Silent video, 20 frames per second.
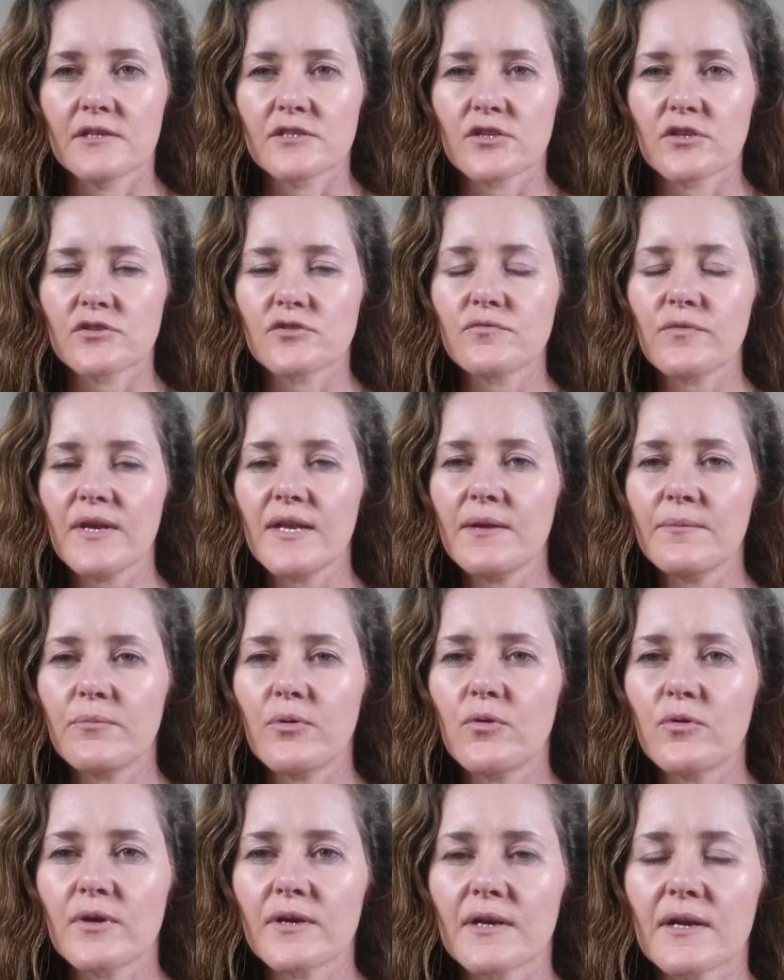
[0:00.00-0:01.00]
So it's really
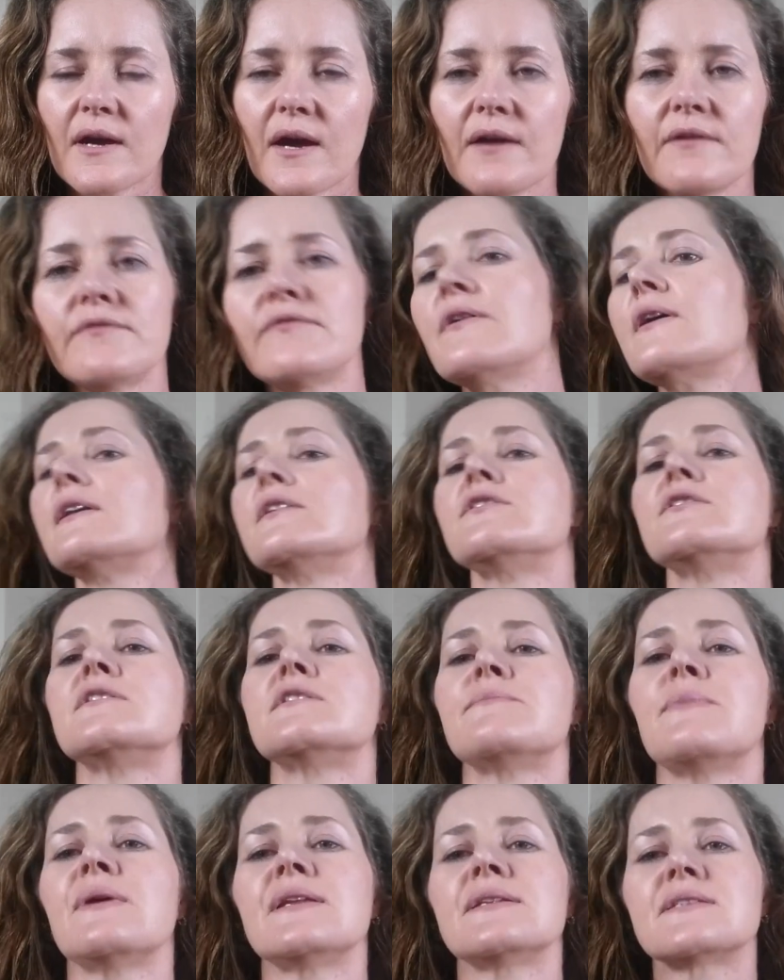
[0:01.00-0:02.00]
important, I find, to
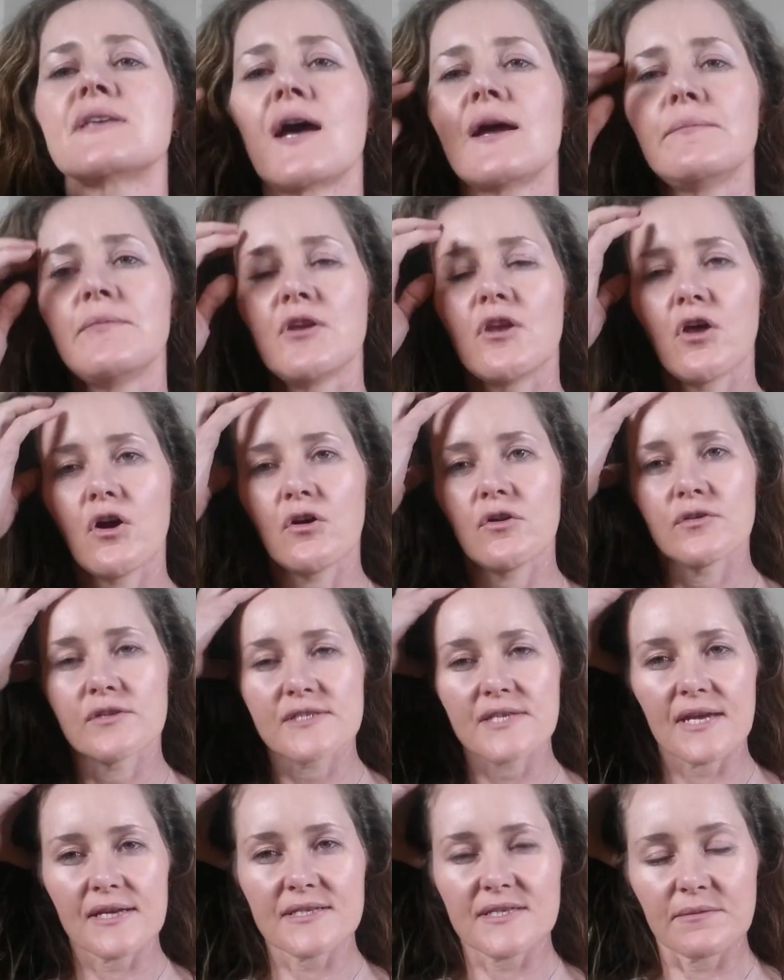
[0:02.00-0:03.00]
spend time
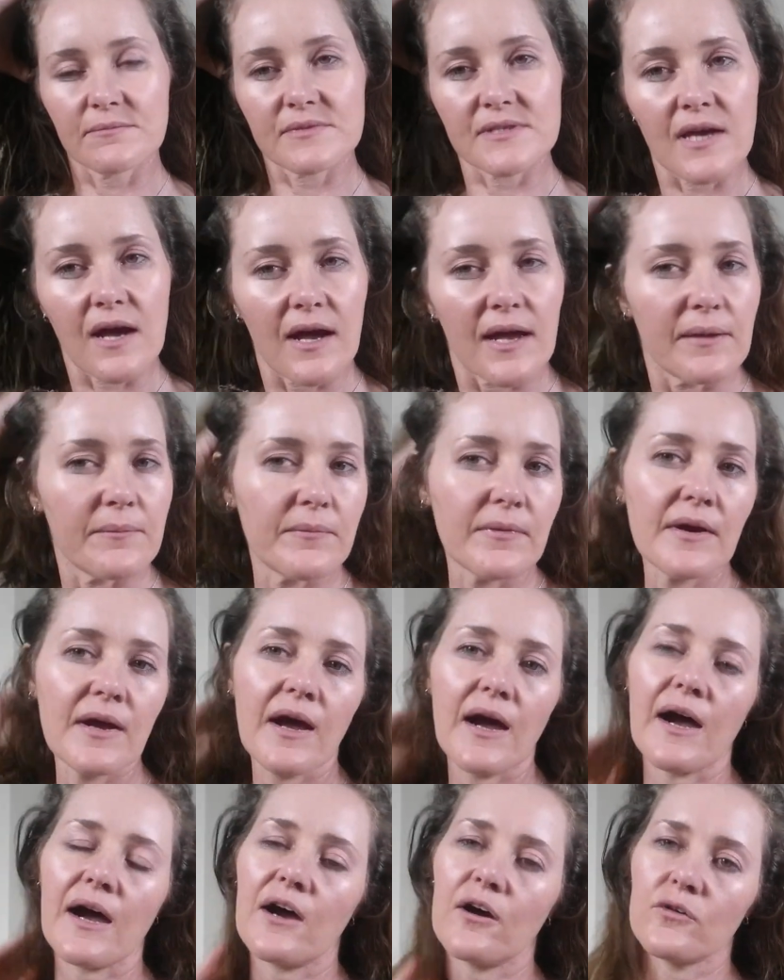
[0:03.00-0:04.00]
alone. Take some time
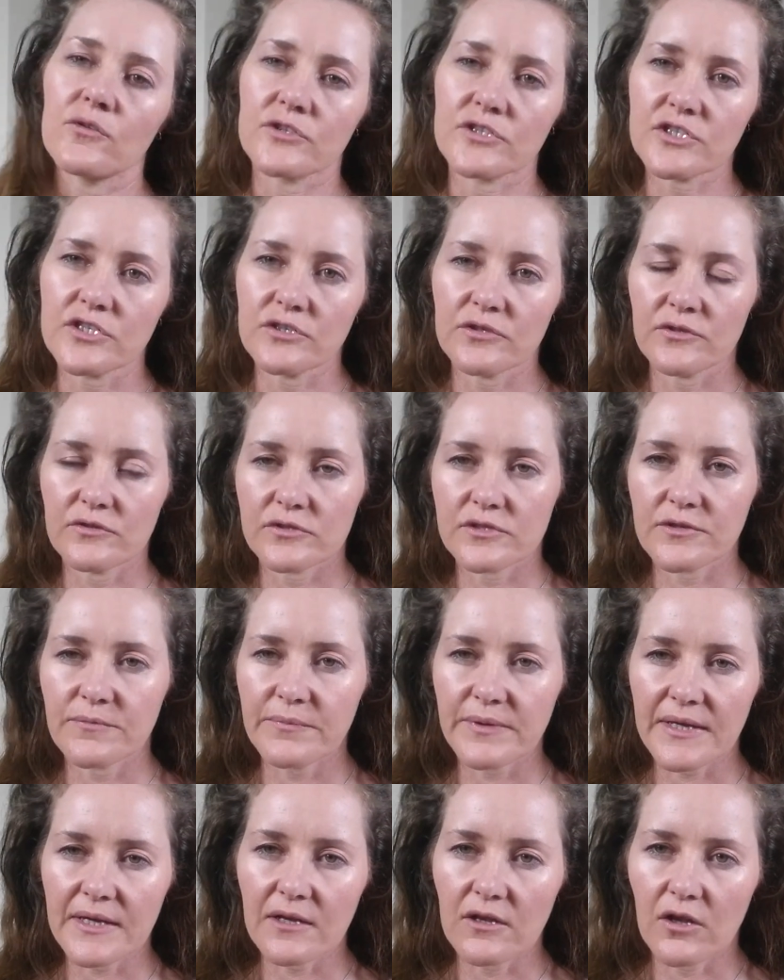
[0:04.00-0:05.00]
out to
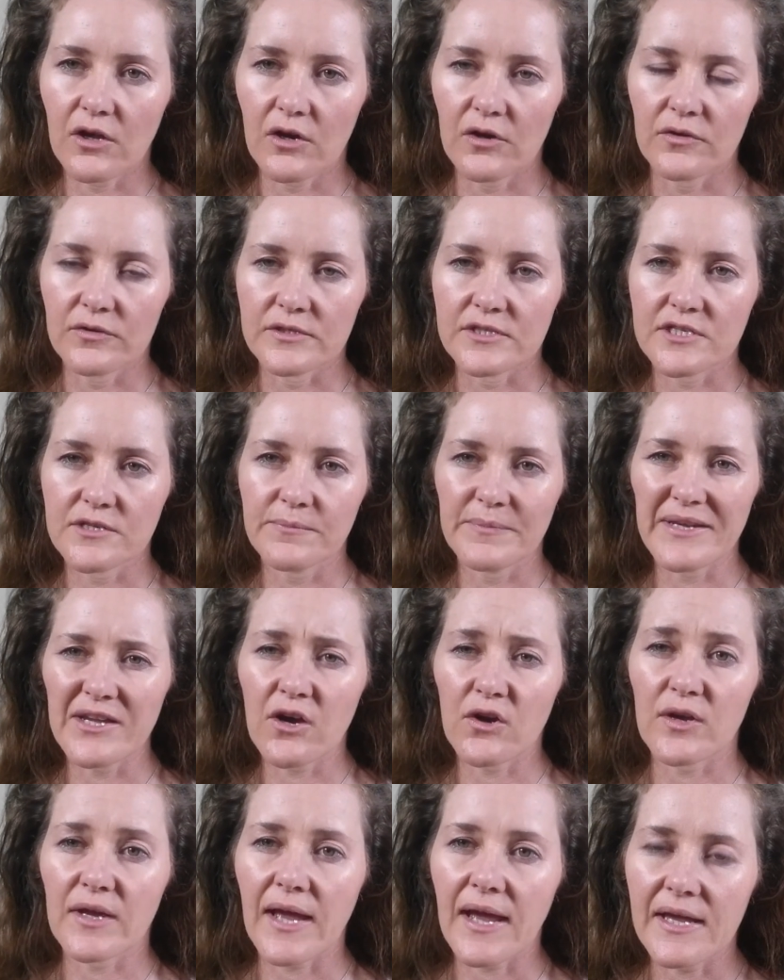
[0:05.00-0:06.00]
be alone, to
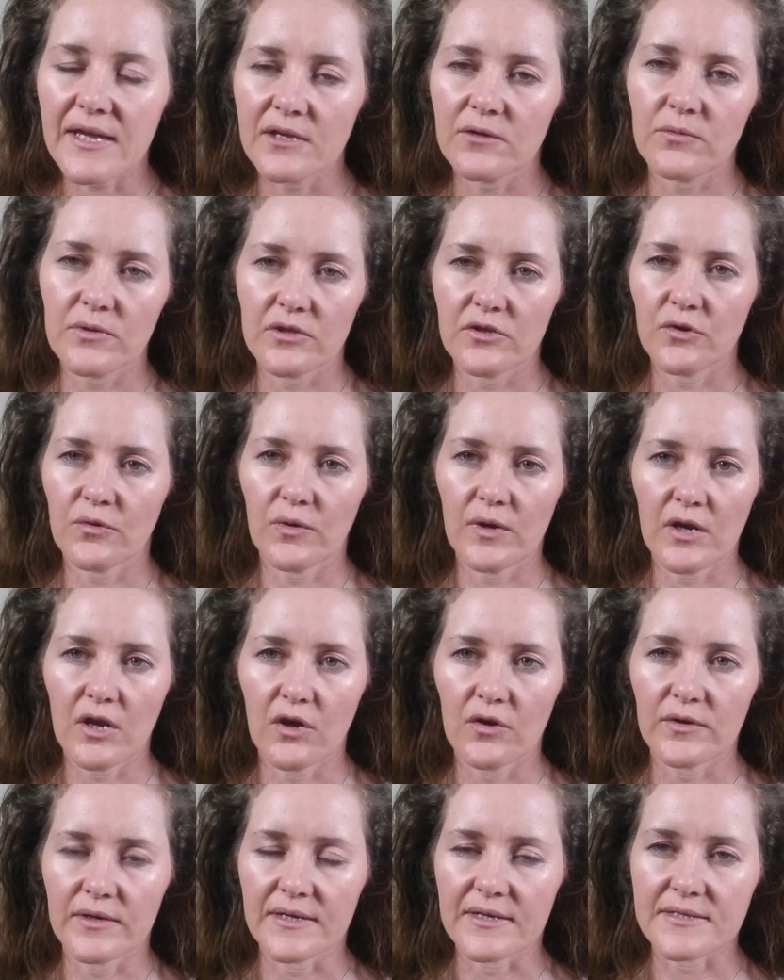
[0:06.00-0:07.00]
be okay with your
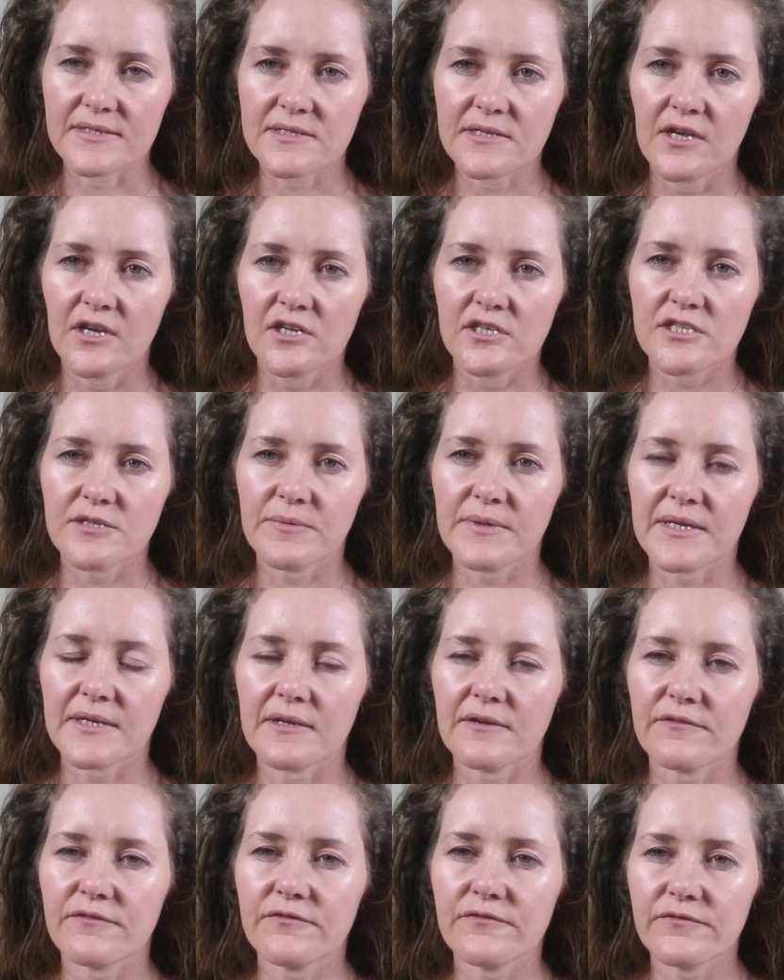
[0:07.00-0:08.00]
aloneness, to
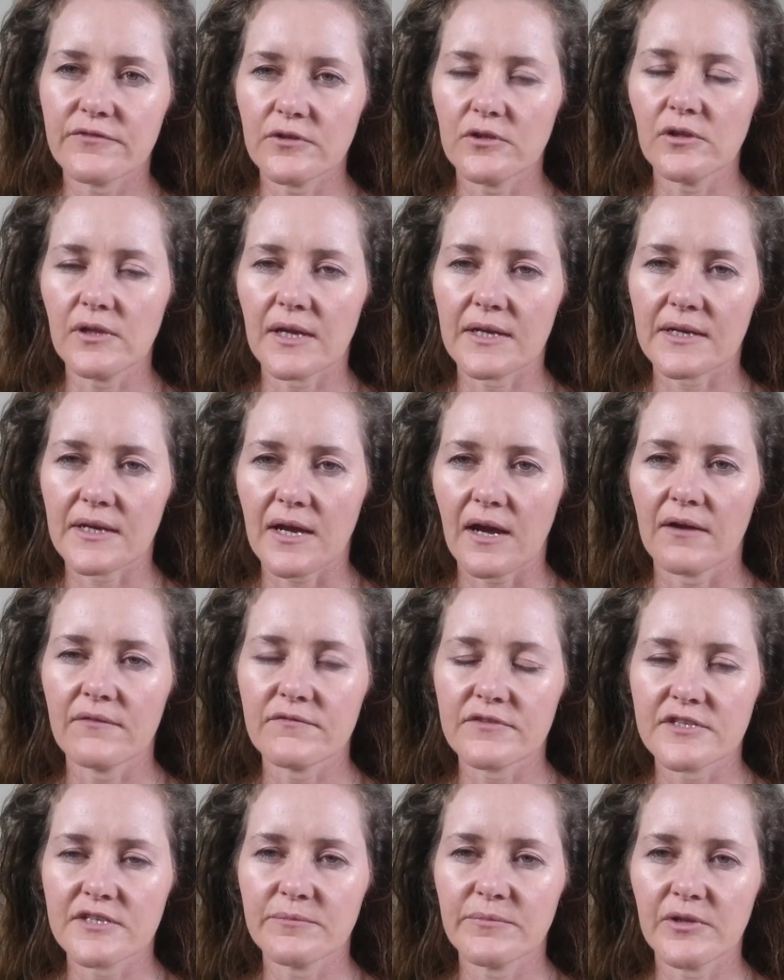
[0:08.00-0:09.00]
be full and
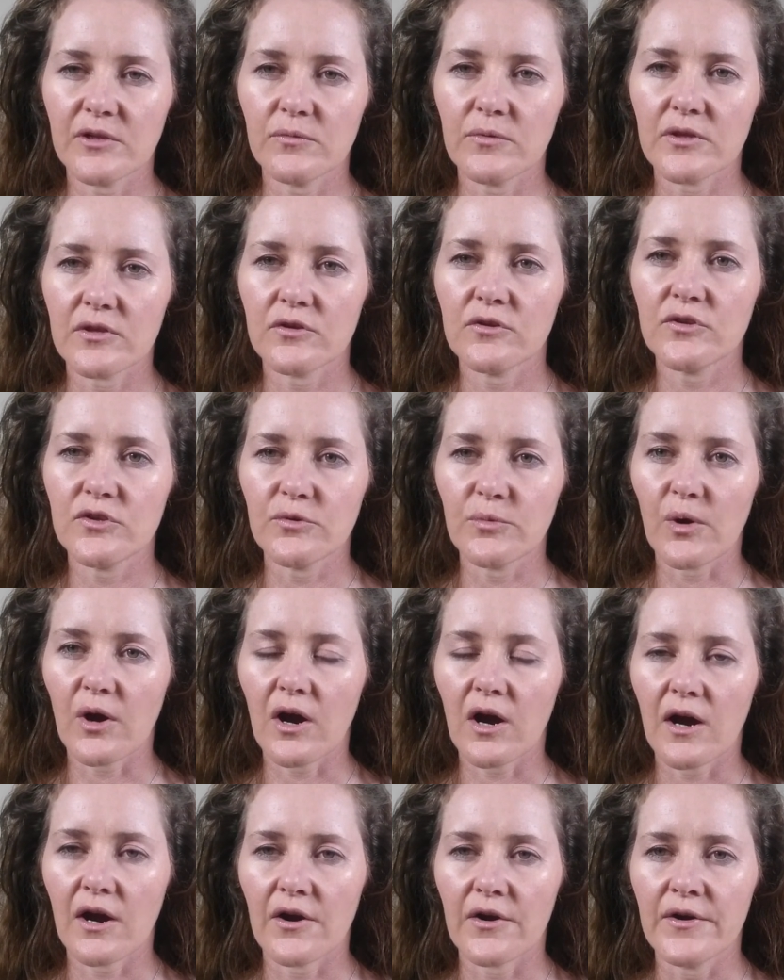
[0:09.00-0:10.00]
comfortable with who you
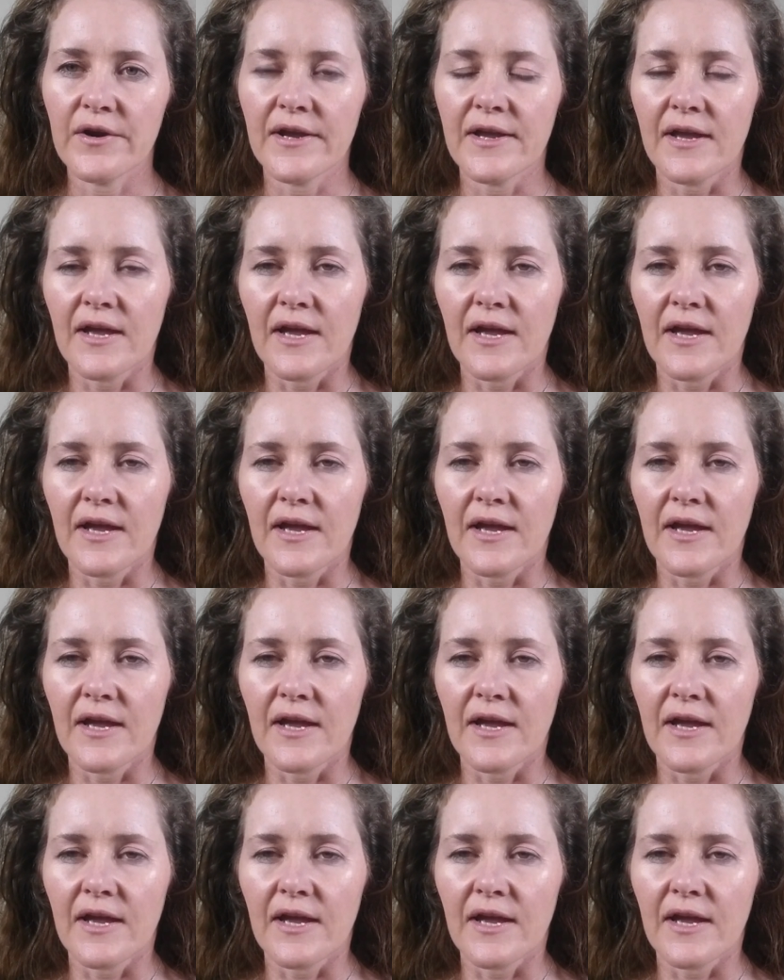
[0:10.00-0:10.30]
are.